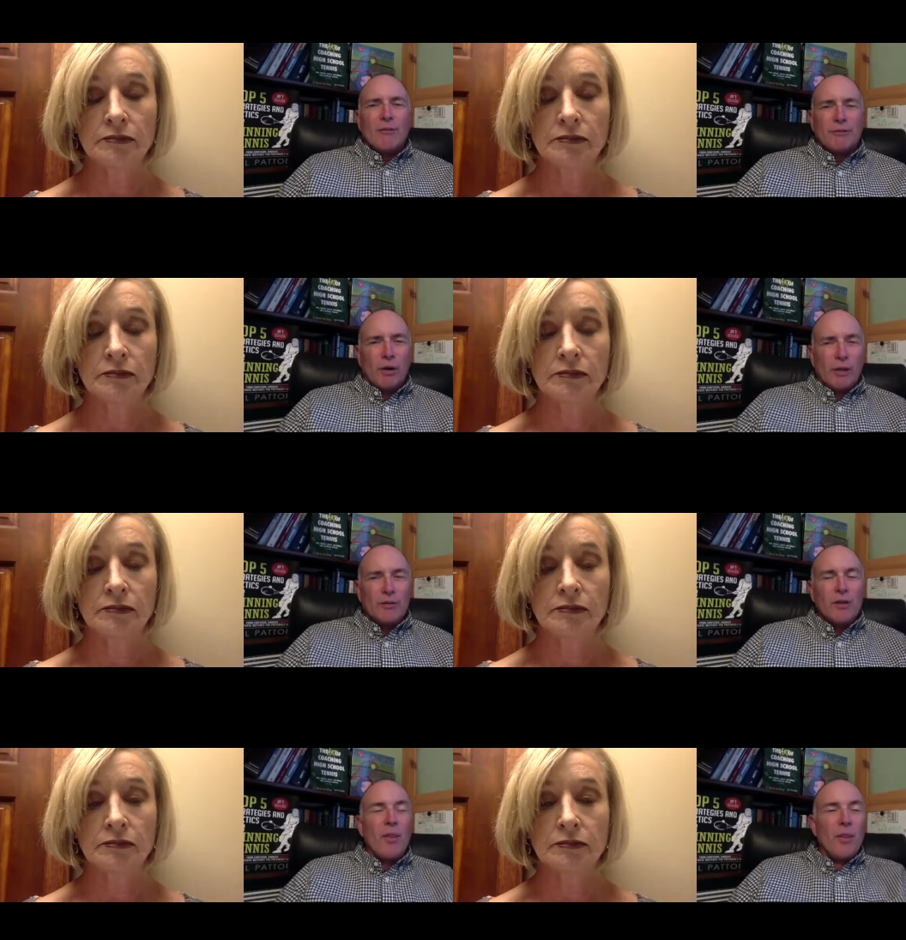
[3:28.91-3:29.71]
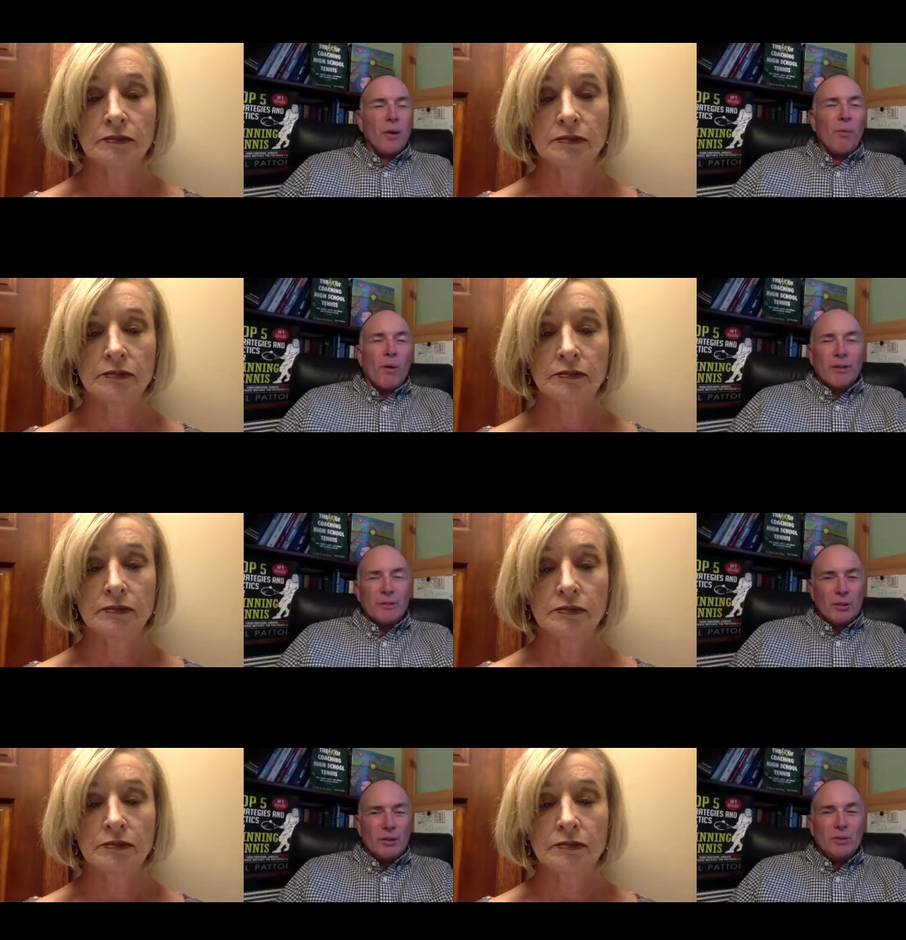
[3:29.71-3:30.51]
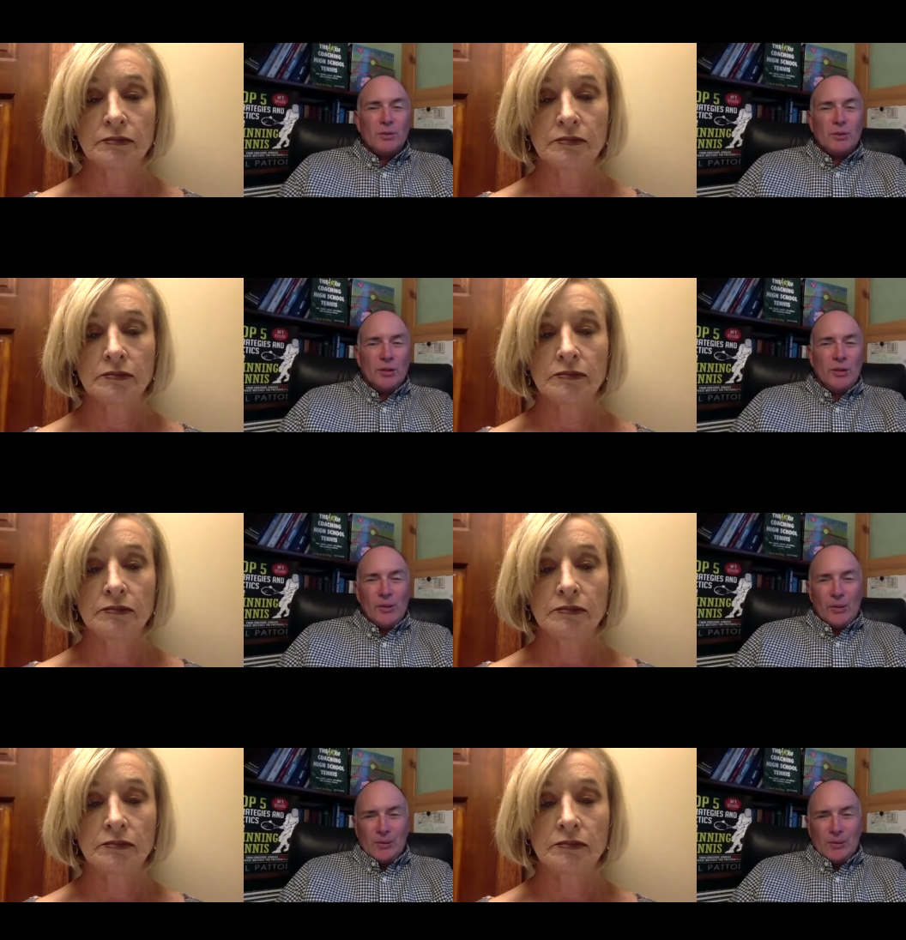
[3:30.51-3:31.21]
Speaker 1: Focus on the ones who do,